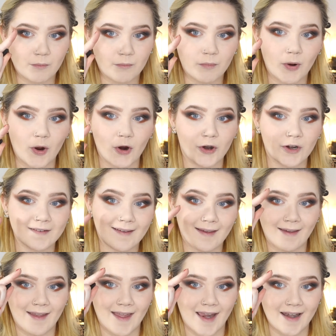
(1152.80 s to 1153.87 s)
part
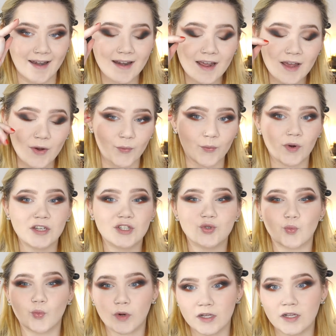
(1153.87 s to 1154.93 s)
in, which
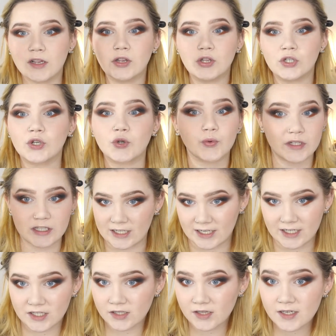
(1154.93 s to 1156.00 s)
will look
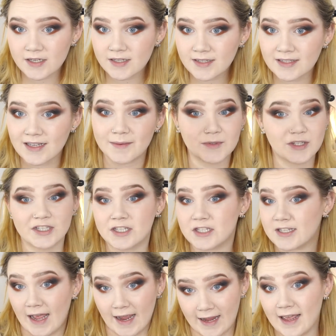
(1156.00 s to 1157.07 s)
ridiculous. I'm just
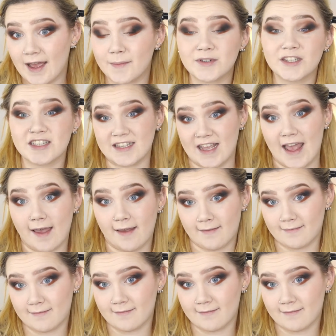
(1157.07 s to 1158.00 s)
saying.